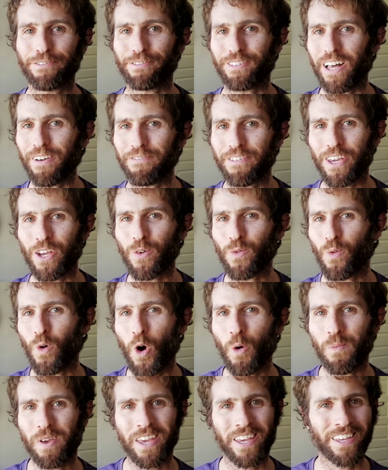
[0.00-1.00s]
Fluffy
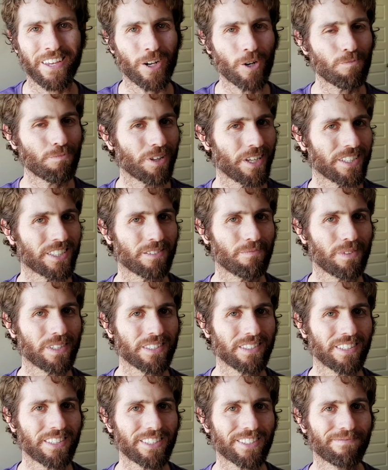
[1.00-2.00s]
roaming your place of
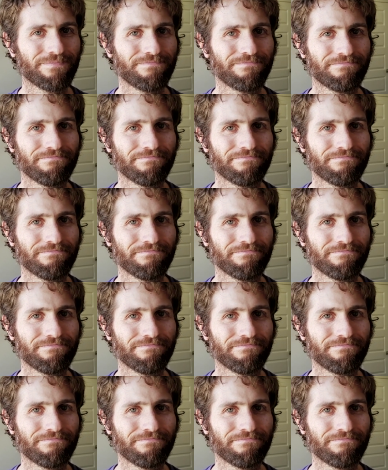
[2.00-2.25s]
business?